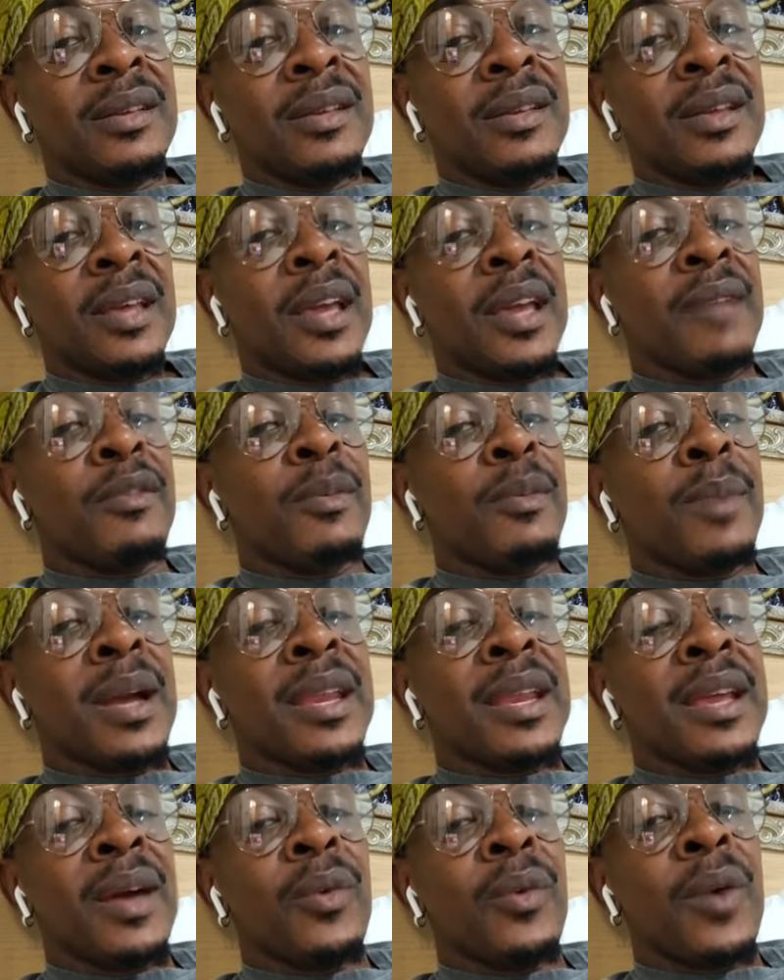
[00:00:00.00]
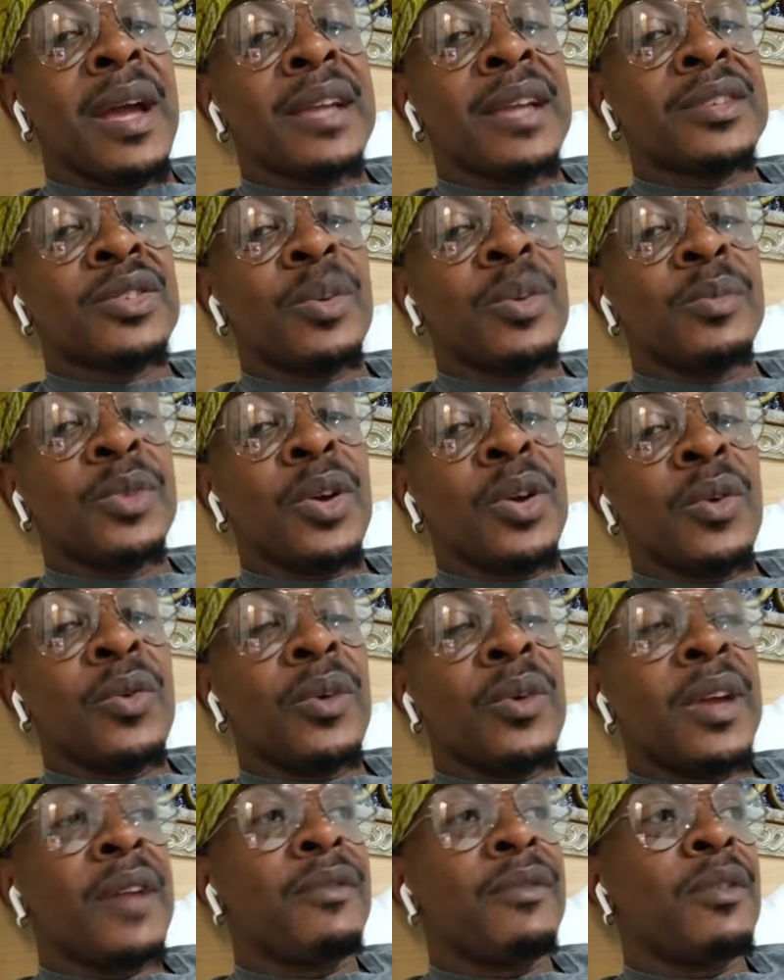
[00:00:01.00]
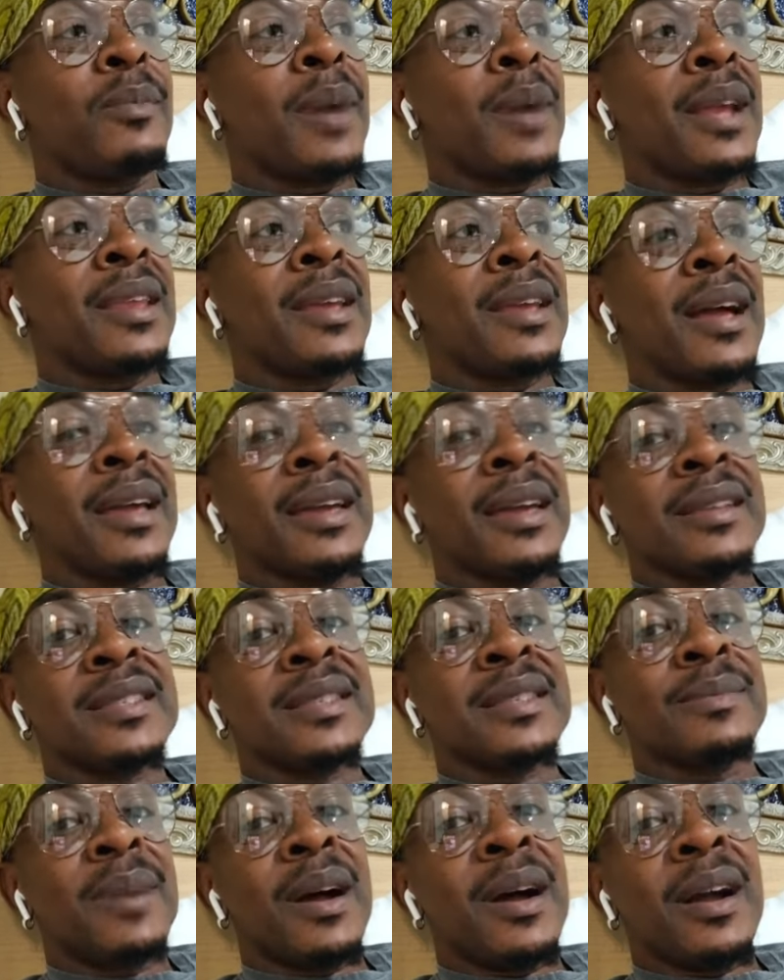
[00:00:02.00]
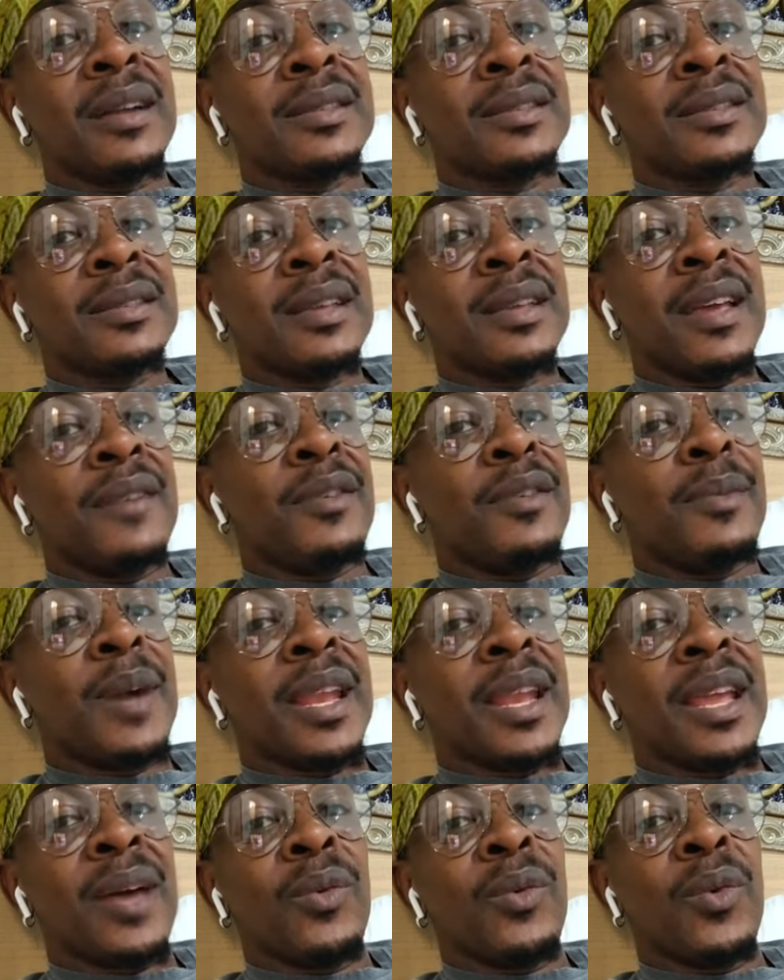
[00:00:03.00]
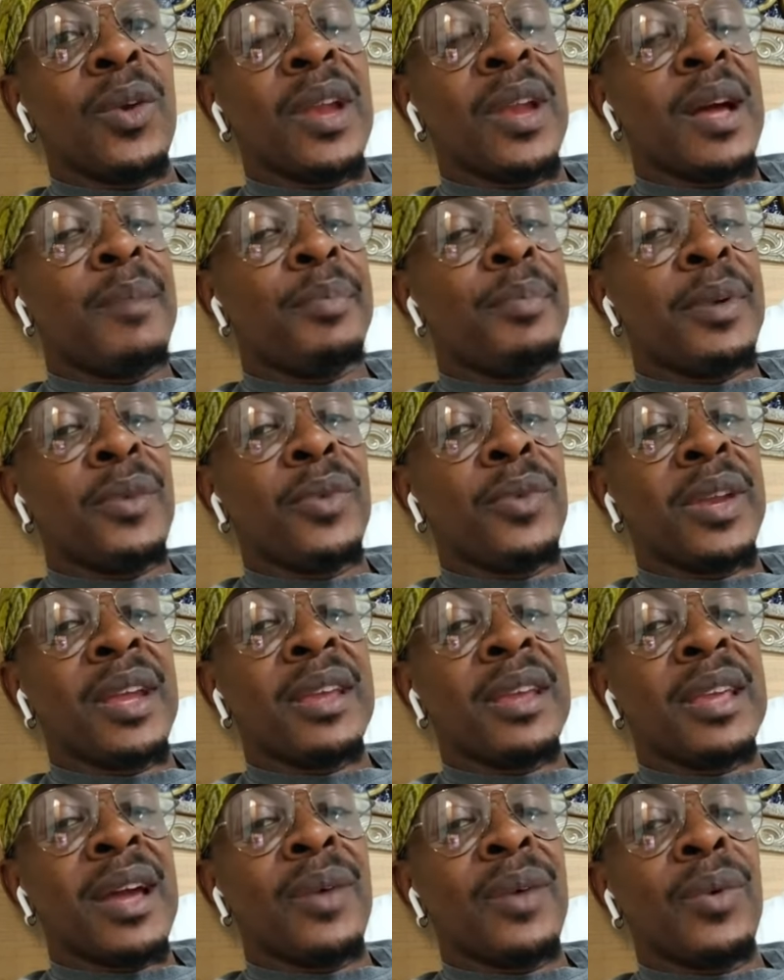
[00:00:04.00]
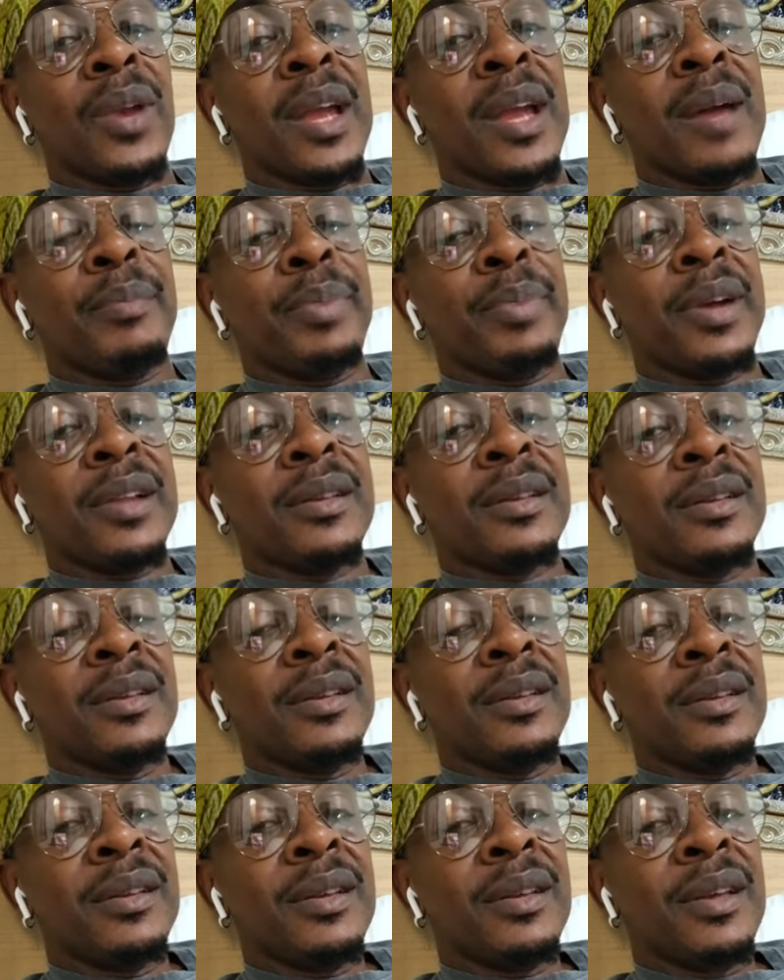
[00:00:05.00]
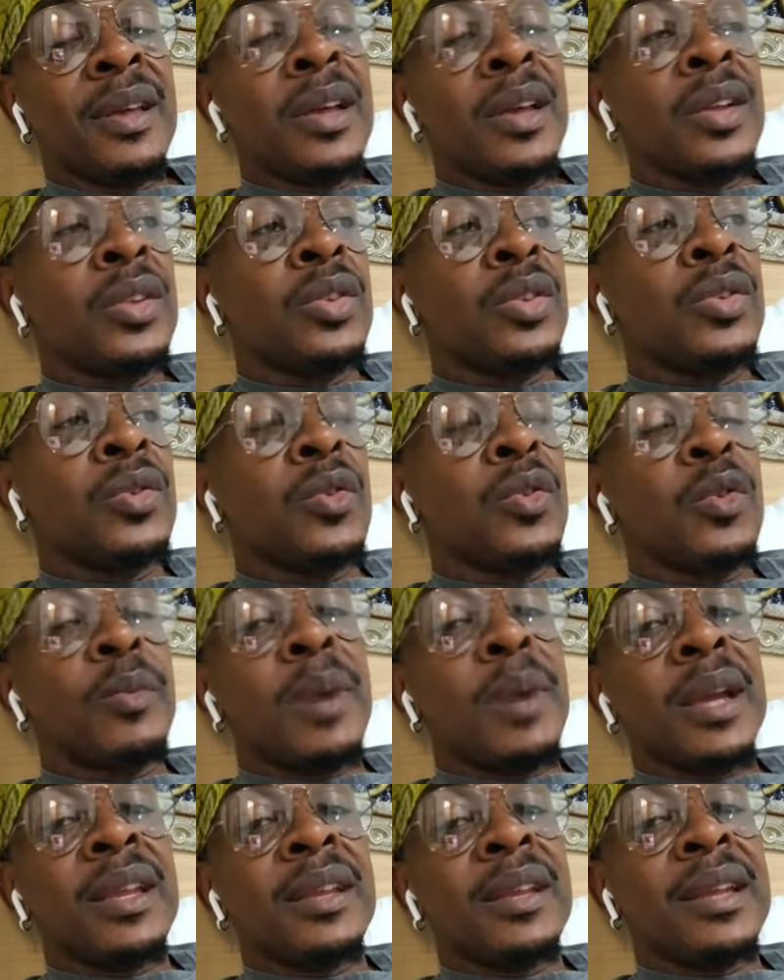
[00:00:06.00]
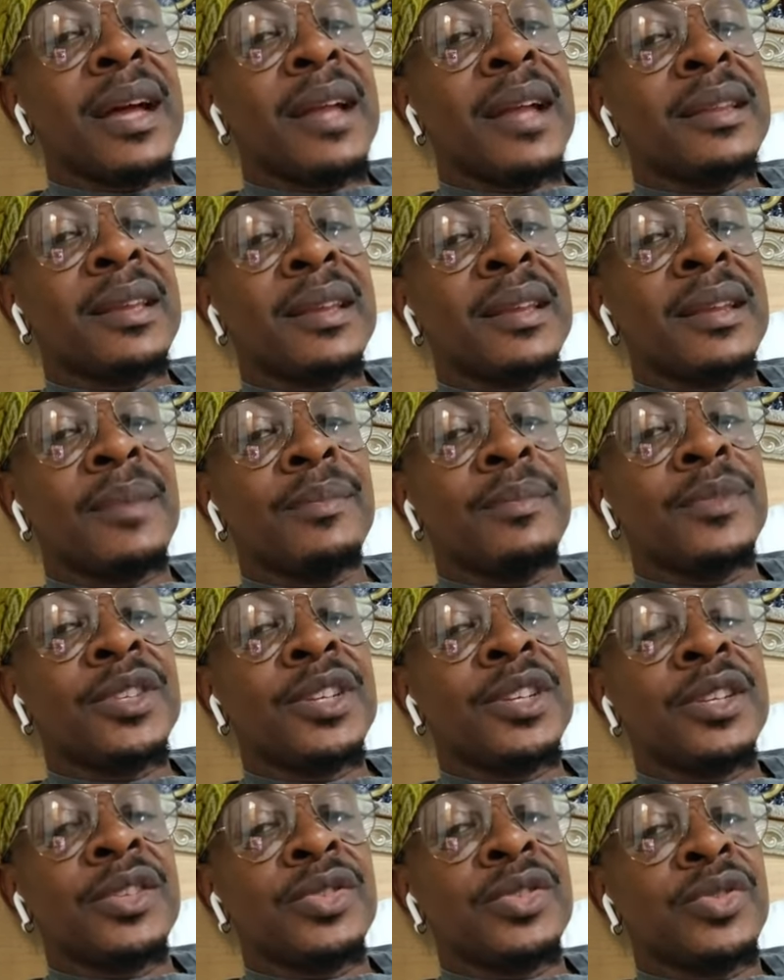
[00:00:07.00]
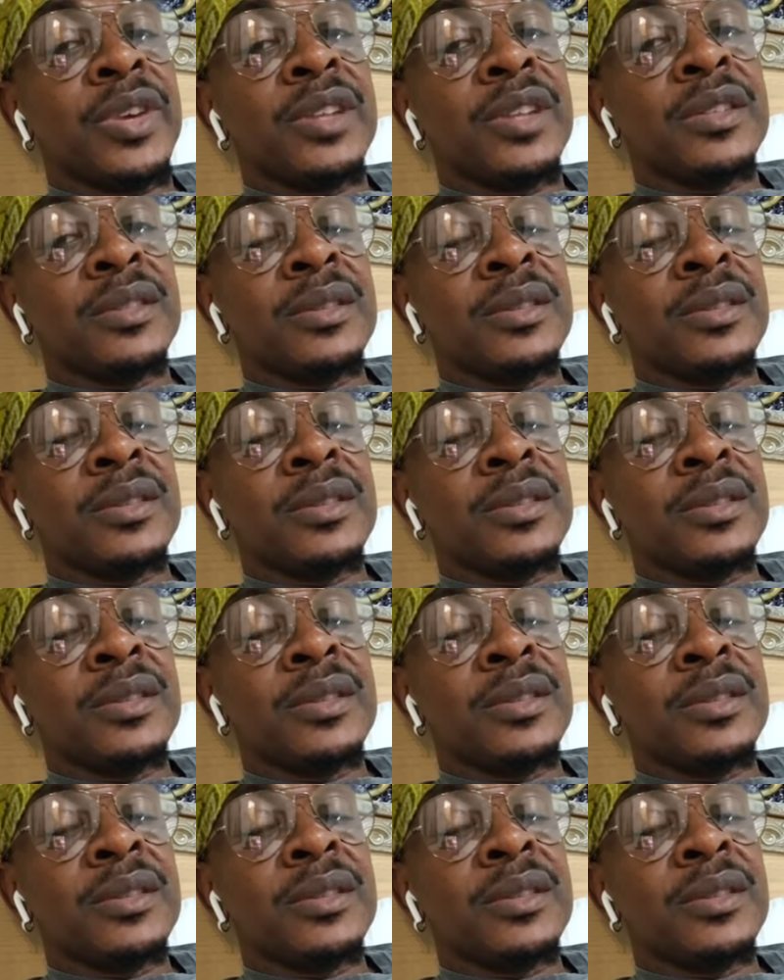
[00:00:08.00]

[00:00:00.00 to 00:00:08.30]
Everybody are wise up now. Everybody are get smart. Everybody are hold on pan when they can hold on pan. Nobody now take them children's